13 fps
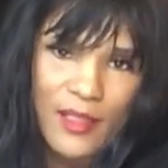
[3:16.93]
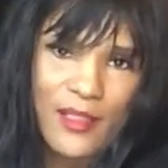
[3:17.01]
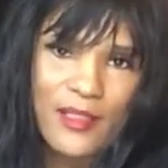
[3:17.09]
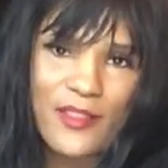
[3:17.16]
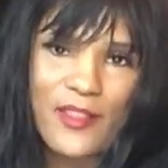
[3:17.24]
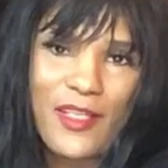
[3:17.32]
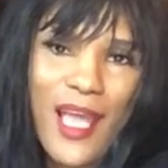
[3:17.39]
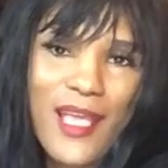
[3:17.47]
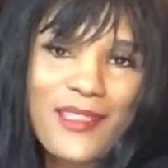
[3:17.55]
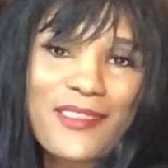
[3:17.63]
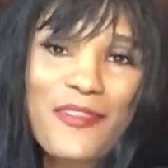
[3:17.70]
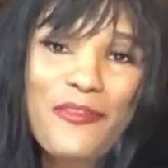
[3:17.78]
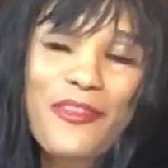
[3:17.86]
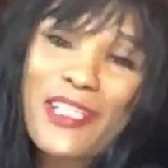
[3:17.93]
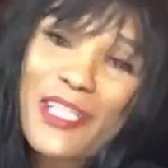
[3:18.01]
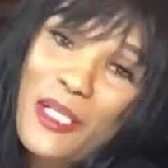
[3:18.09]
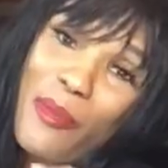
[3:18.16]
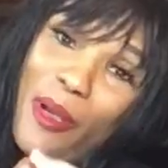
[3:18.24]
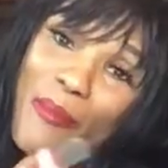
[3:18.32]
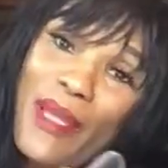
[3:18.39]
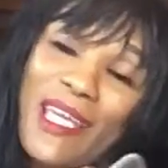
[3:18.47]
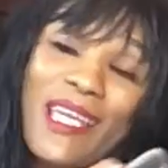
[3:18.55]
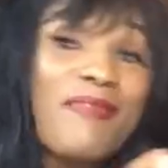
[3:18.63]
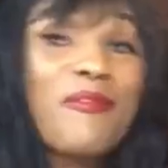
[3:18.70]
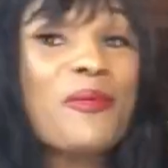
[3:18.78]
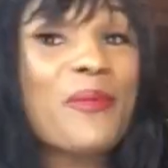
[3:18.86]
So guys, don't forget about my
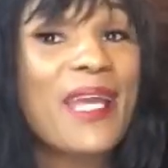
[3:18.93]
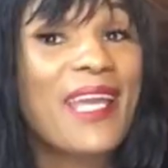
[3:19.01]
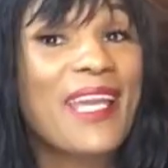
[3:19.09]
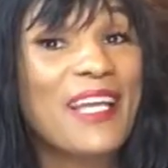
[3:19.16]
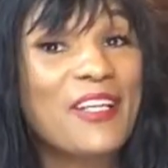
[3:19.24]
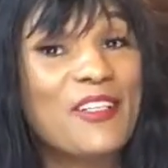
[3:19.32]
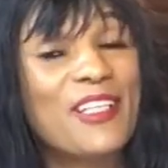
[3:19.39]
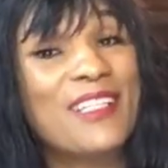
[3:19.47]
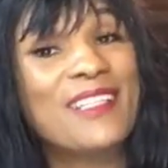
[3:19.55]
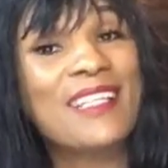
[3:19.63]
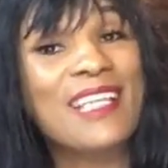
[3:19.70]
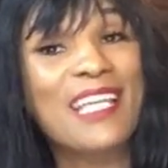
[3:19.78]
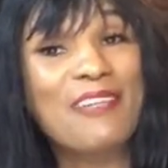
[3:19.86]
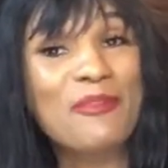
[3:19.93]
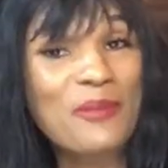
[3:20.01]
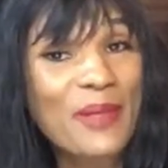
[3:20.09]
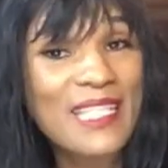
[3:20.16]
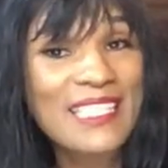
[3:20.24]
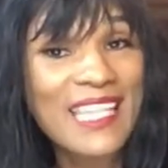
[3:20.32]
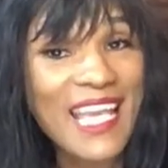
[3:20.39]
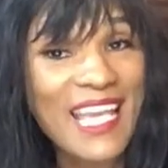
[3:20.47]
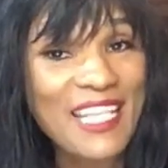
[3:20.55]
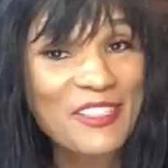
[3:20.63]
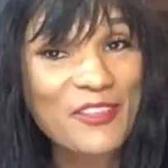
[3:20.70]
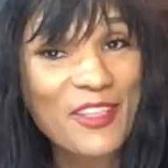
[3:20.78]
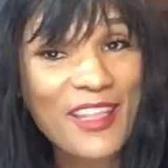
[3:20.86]
giveaway on the giveaway
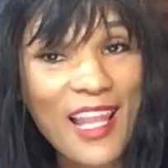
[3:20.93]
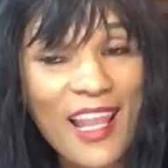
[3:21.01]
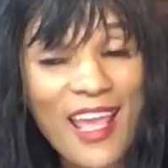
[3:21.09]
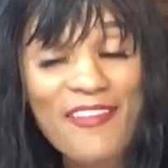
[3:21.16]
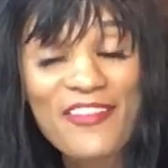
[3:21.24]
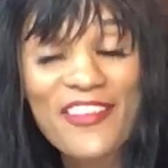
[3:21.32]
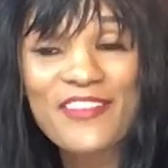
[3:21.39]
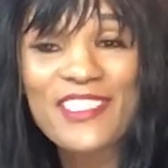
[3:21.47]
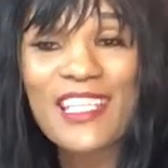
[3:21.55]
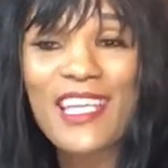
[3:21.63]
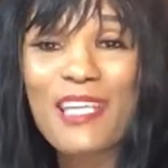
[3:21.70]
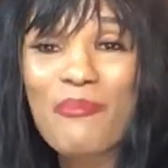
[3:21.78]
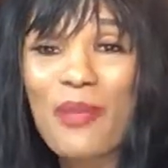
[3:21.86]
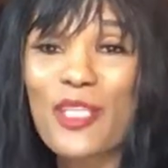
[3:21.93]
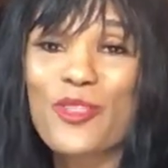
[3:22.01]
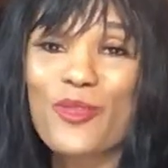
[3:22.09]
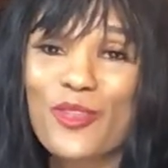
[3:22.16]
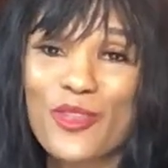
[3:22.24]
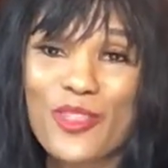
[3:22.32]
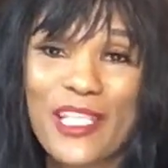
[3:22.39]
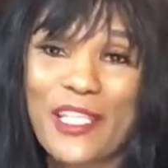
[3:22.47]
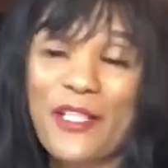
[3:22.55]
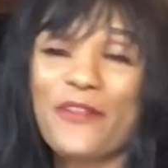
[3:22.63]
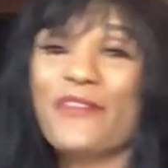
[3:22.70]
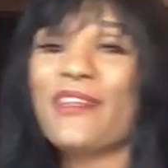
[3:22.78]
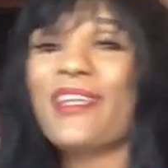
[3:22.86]
channel on the Life of D. Make sure you get
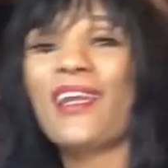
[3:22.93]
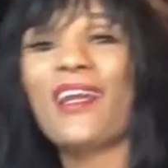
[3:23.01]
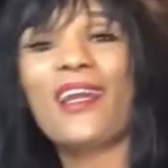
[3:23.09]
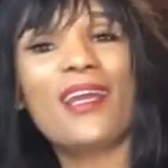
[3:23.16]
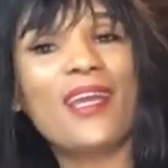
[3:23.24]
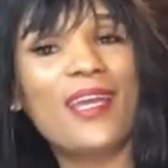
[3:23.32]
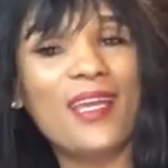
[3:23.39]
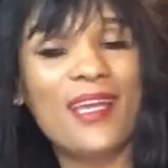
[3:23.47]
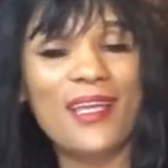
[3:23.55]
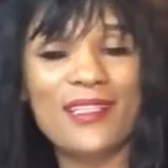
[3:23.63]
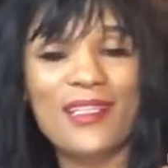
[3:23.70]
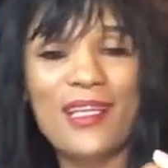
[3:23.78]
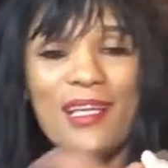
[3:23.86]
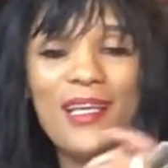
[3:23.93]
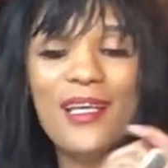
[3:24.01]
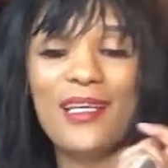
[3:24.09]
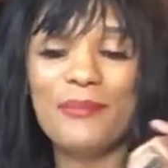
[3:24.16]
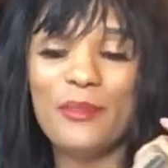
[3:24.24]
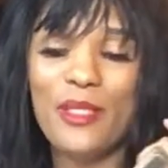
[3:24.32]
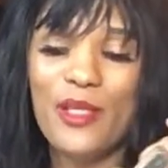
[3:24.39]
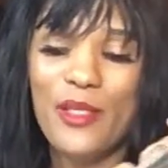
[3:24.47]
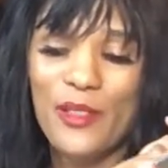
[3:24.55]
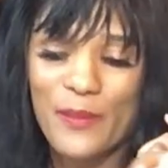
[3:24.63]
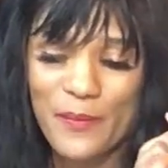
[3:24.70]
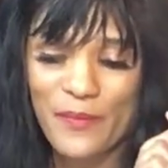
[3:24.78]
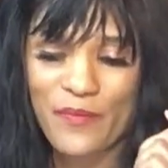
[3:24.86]
over there and
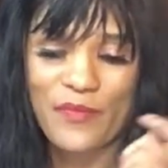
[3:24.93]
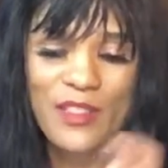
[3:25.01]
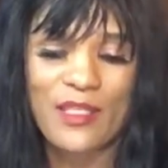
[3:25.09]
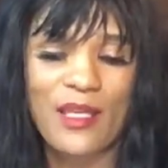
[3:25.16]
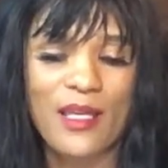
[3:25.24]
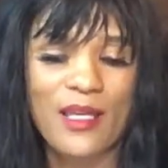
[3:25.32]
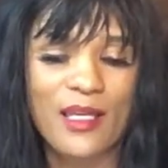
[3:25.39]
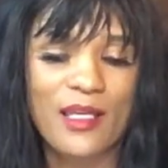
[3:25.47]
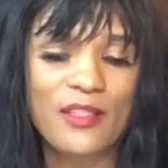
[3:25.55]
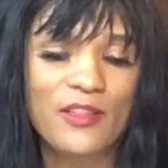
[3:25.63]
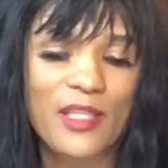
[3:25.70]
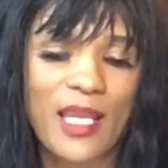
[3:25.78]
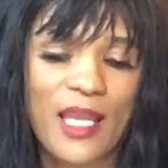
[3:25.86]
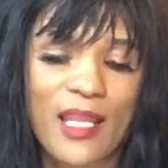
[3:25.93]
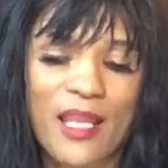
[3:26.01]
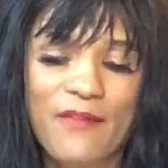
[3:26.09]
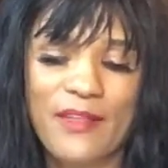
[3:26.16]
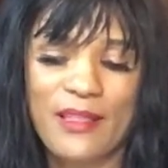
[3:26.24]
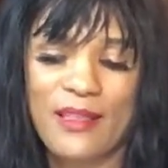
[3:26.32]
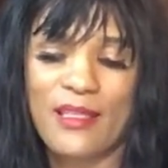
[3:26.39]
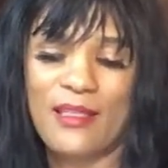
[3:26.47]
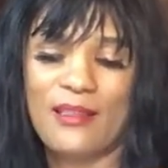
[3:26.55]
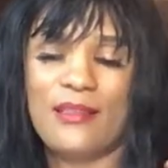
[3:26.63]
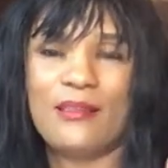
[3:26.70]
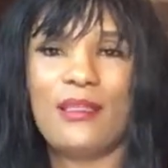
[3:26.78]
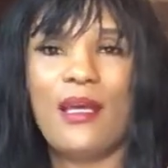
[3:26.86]
um, yeah, and look at everything
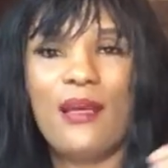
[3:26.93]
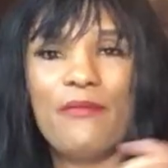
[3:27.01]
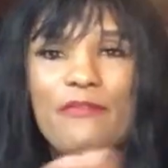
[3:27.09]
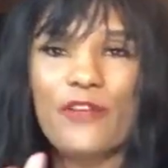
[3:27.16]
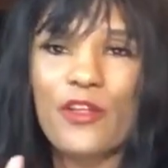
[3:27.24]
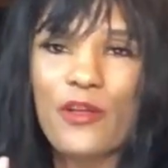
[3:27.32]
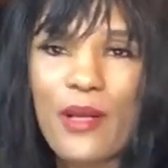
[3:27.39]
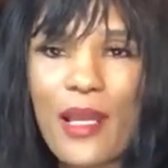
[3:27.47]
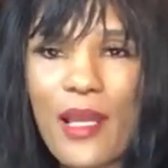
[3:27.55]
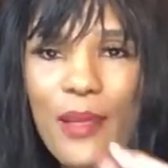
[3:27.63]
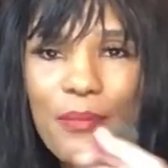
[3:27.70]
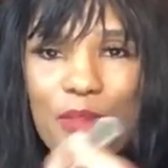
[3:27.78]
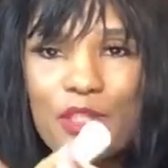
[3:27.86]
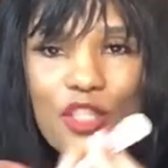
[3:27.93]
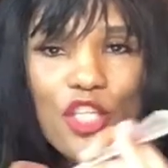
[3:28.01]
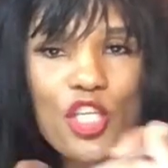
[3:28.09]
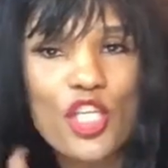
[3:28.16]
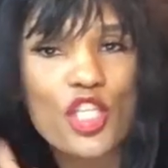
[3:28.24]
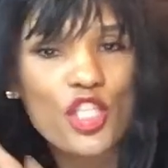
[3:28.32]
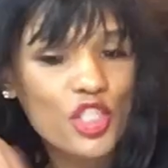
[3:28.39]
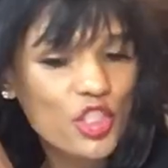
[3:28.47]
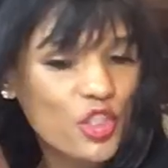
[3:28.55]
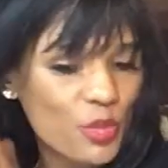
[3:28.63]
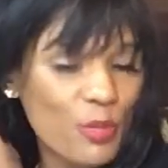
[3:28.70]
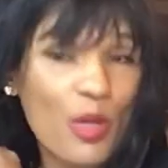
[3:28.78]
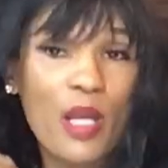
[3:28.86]
that's up for grabs
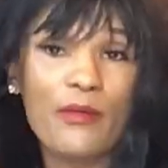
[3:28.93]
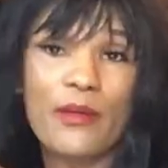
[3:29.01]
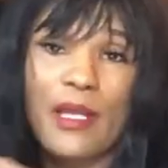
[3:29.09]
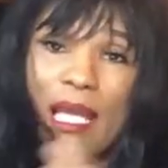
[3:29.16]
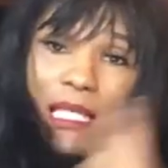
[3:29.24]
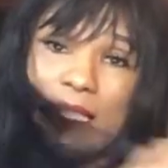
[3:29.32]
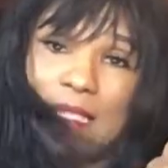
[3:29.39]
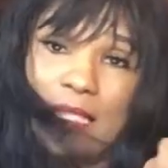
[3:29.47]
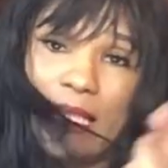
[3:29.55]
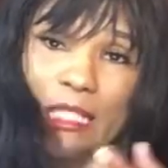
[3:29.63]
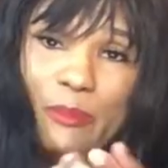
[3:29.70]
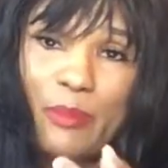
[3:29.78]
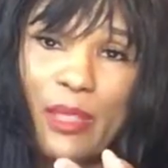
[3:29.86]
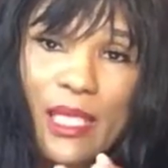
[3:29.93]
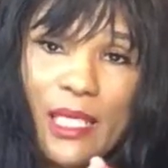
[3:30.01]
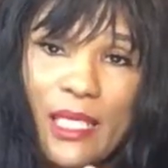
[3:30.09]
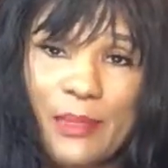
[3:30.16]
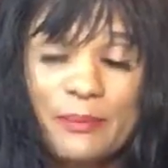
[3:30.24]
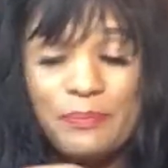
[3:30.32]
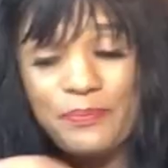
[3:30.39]
tomorrow at 6 p.m.